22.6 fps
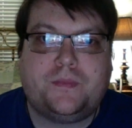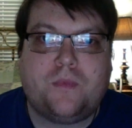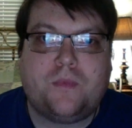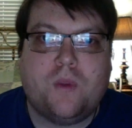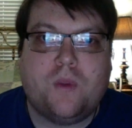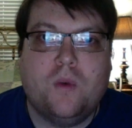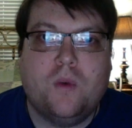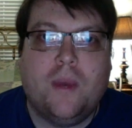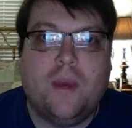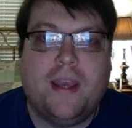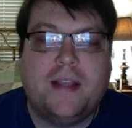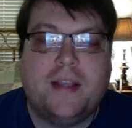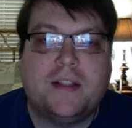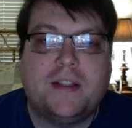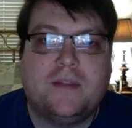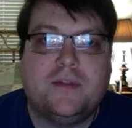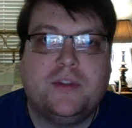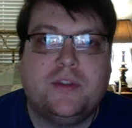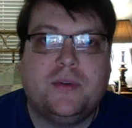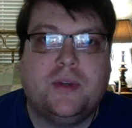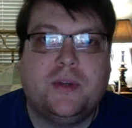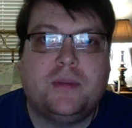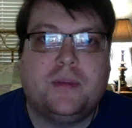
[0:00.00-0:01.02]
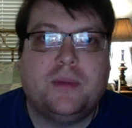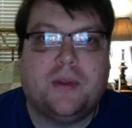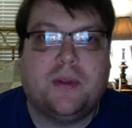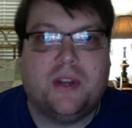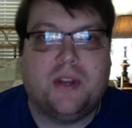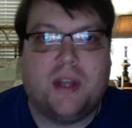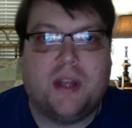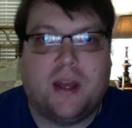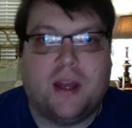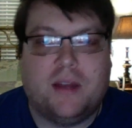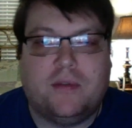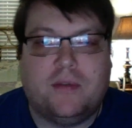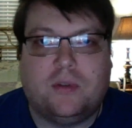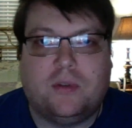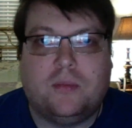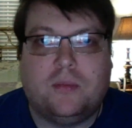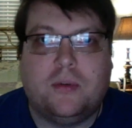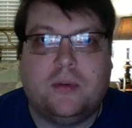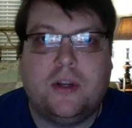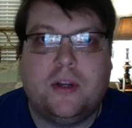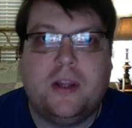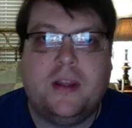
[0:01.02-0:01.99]
ways of doing both the ninefold
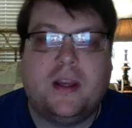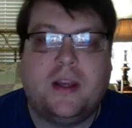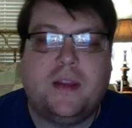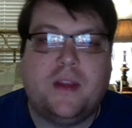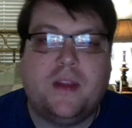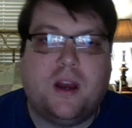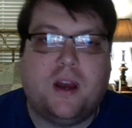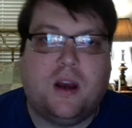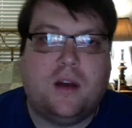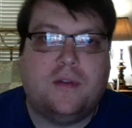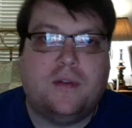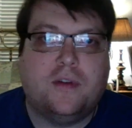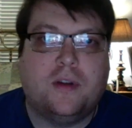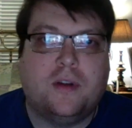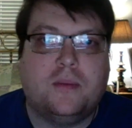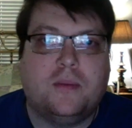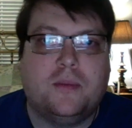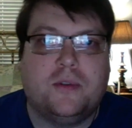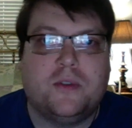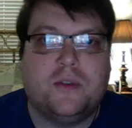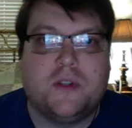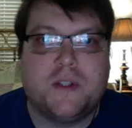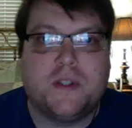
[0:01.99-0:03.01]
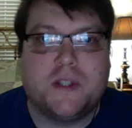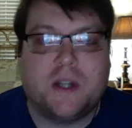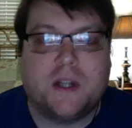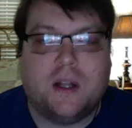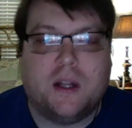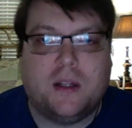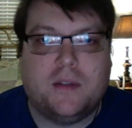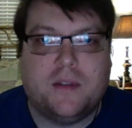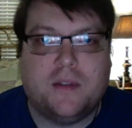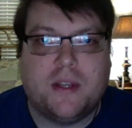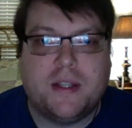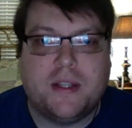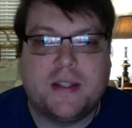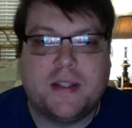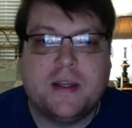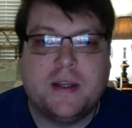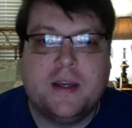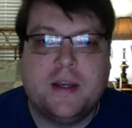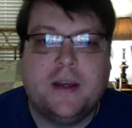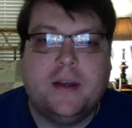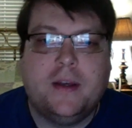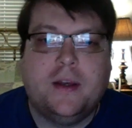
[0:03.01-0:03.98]
breathing and the offering mudras and all of this.
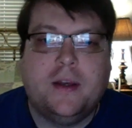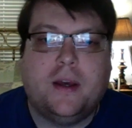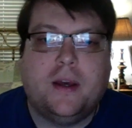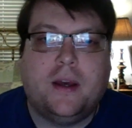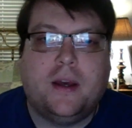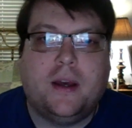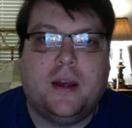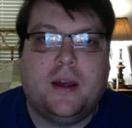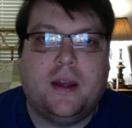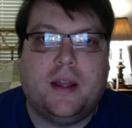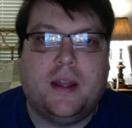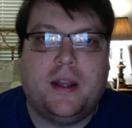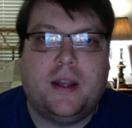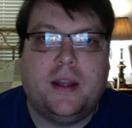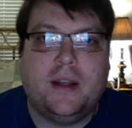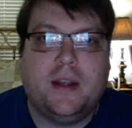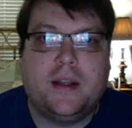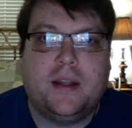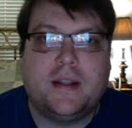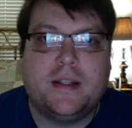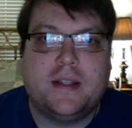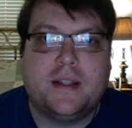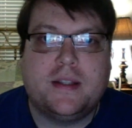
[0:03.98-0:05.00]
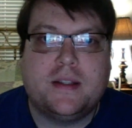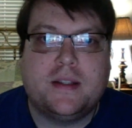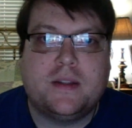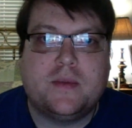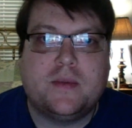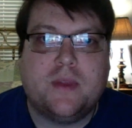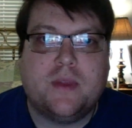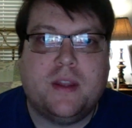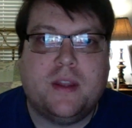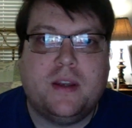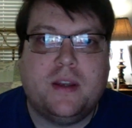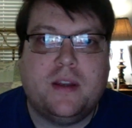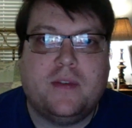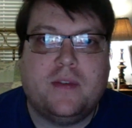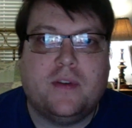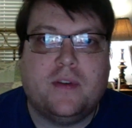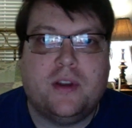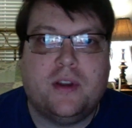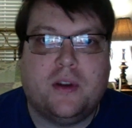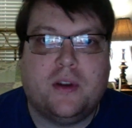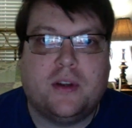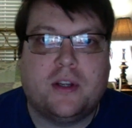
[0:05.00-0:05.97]
And it exists within
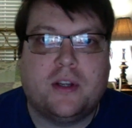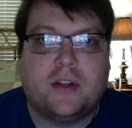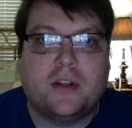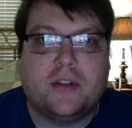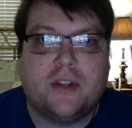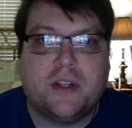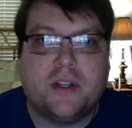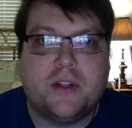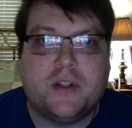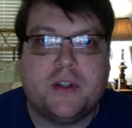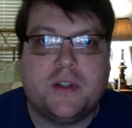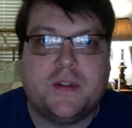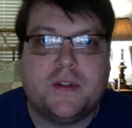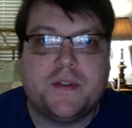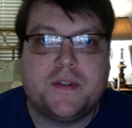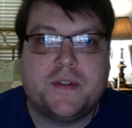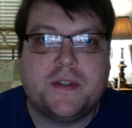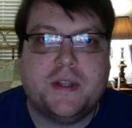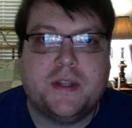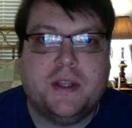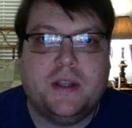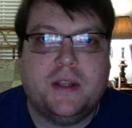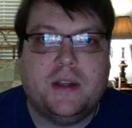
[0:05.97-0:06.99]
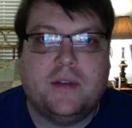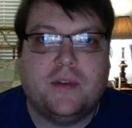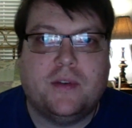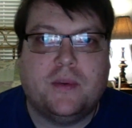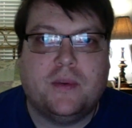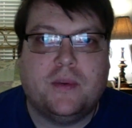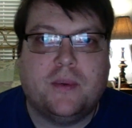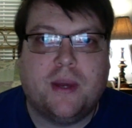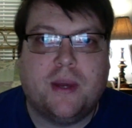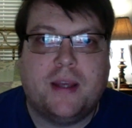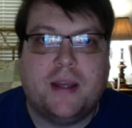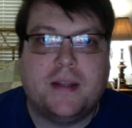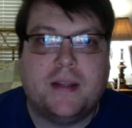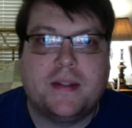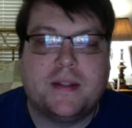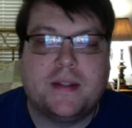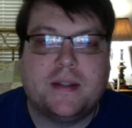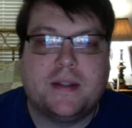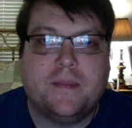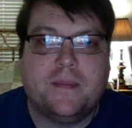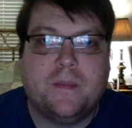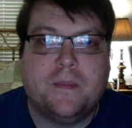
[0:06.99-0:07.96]
different yogic traditions in different ways.
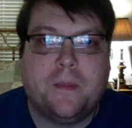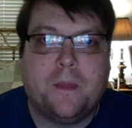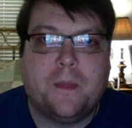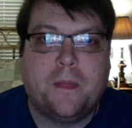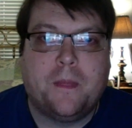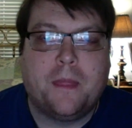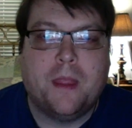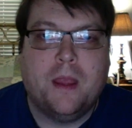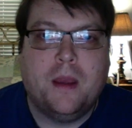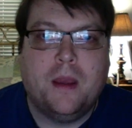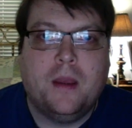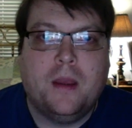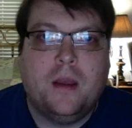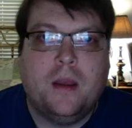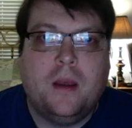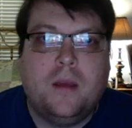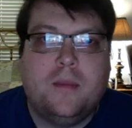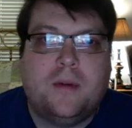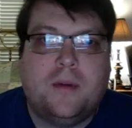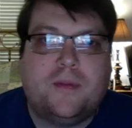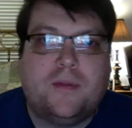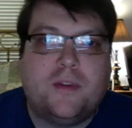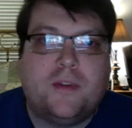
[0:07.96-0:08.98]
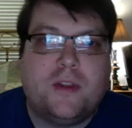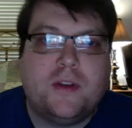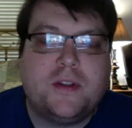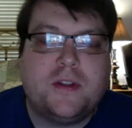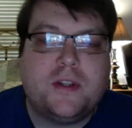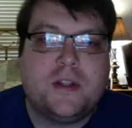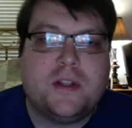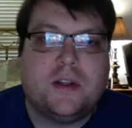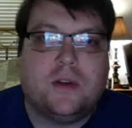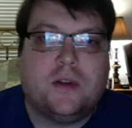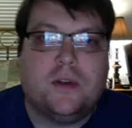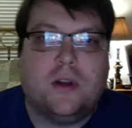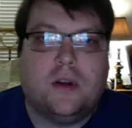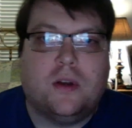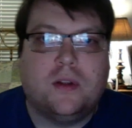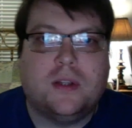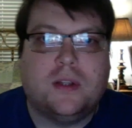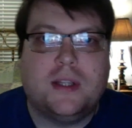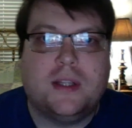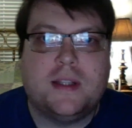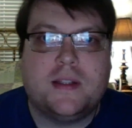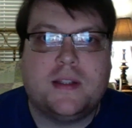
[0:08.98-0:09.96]
But for those that don't know,
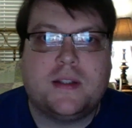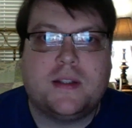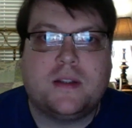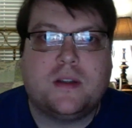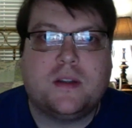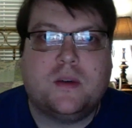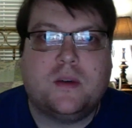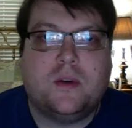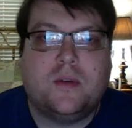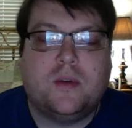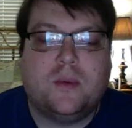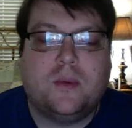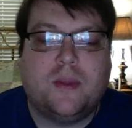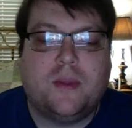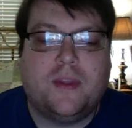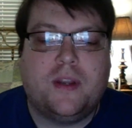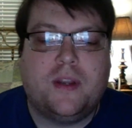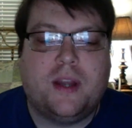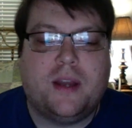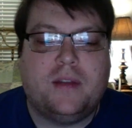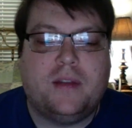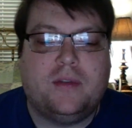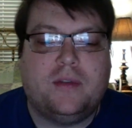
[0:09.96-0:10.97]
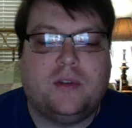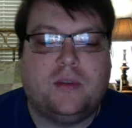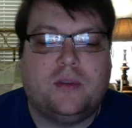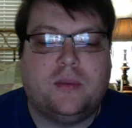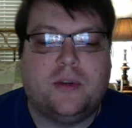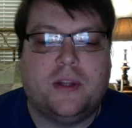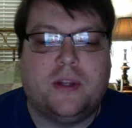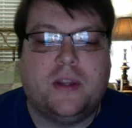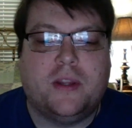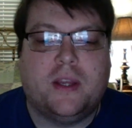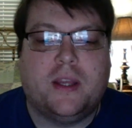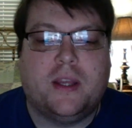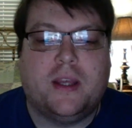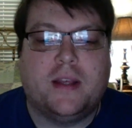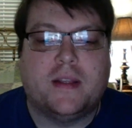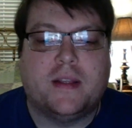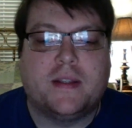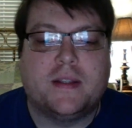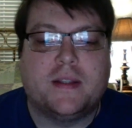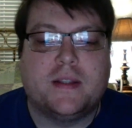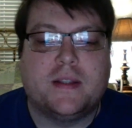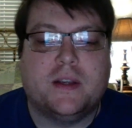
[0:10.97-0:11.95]
let's go over what the ninefold breathing
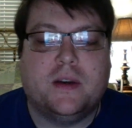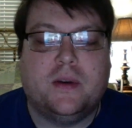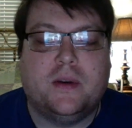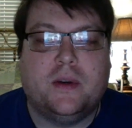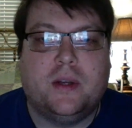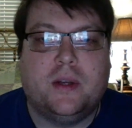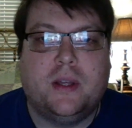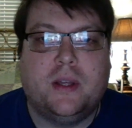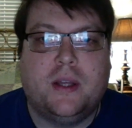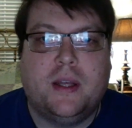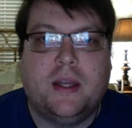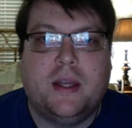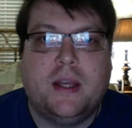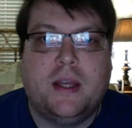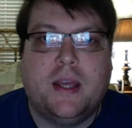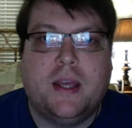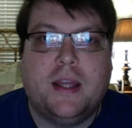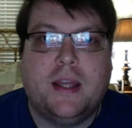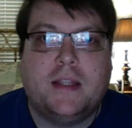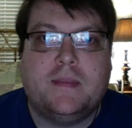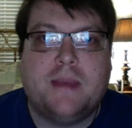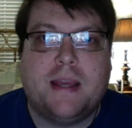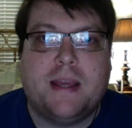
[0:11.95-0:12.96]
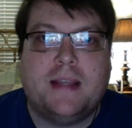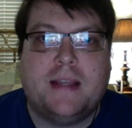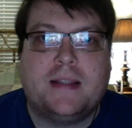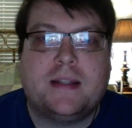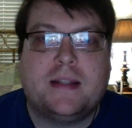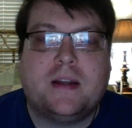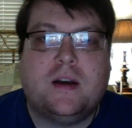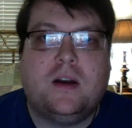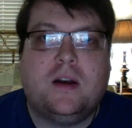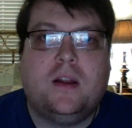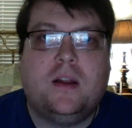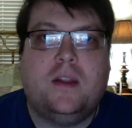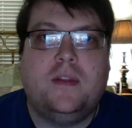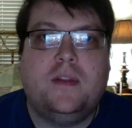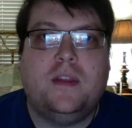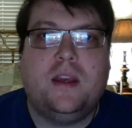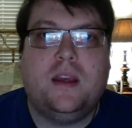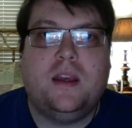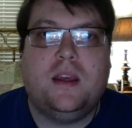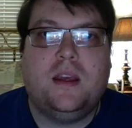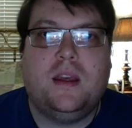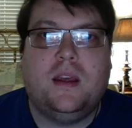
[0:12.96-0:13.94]
is. So it's based on
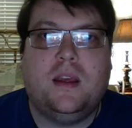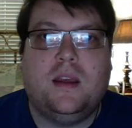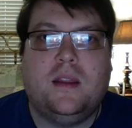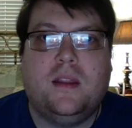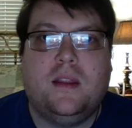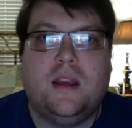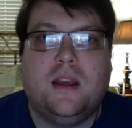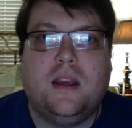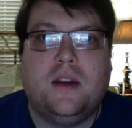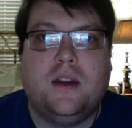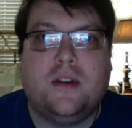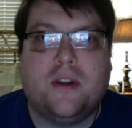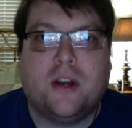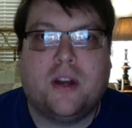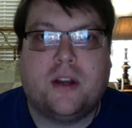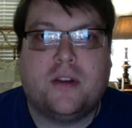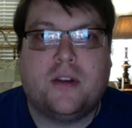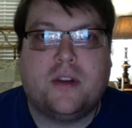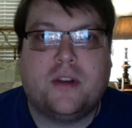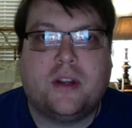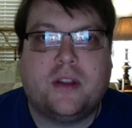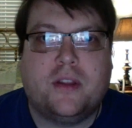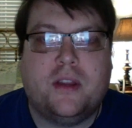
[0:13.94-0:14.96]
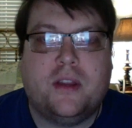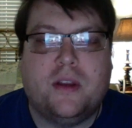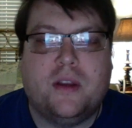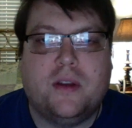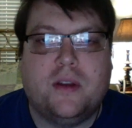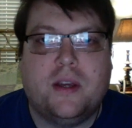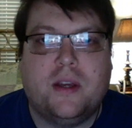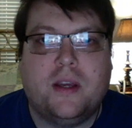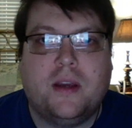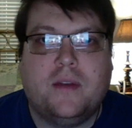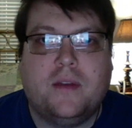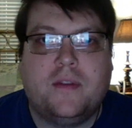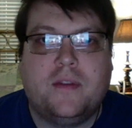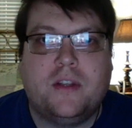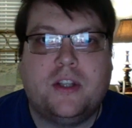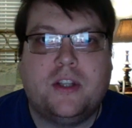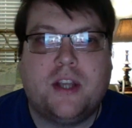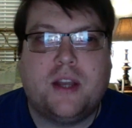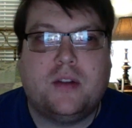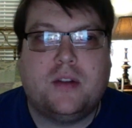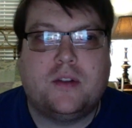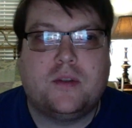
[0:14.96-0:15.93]
the inner tantric theory of the
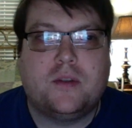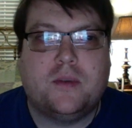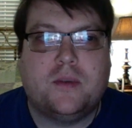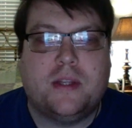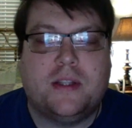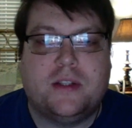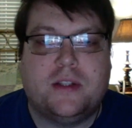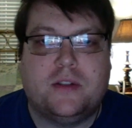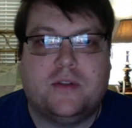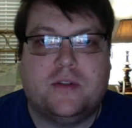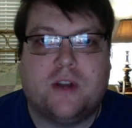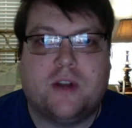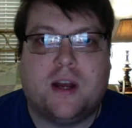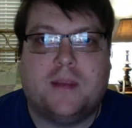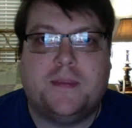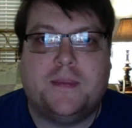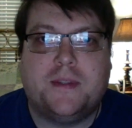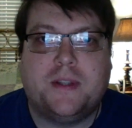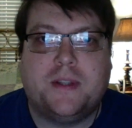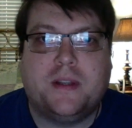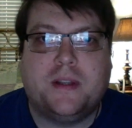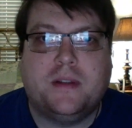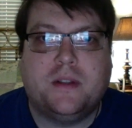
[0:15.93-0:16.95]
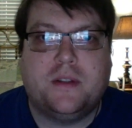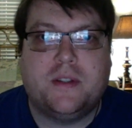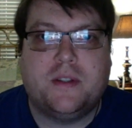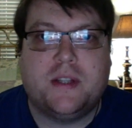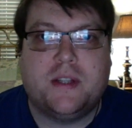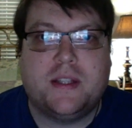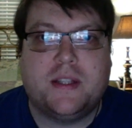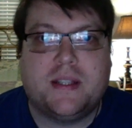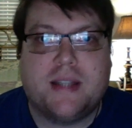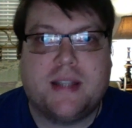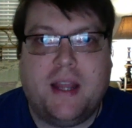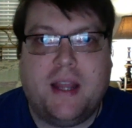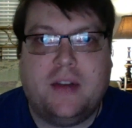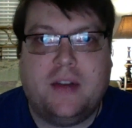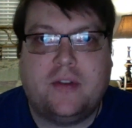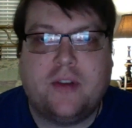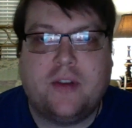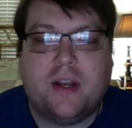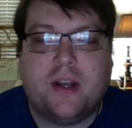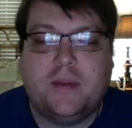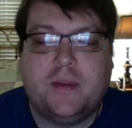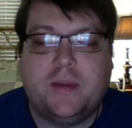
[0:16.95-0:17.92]
channels, winds, and drops. And those that stay and
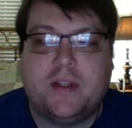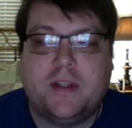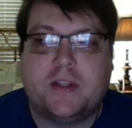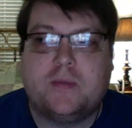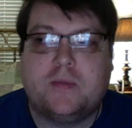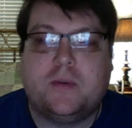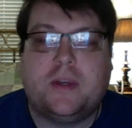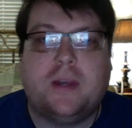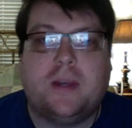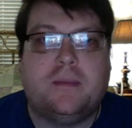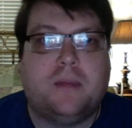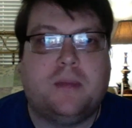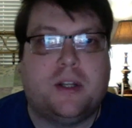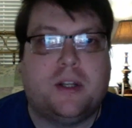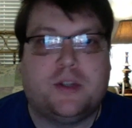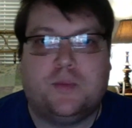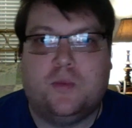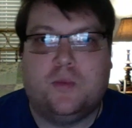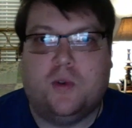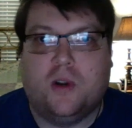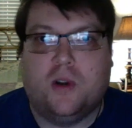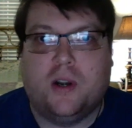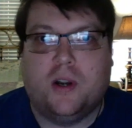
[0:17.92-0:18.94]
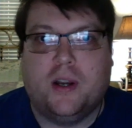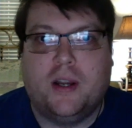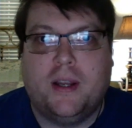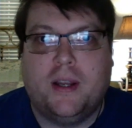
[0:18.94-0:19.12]
train with us will get much more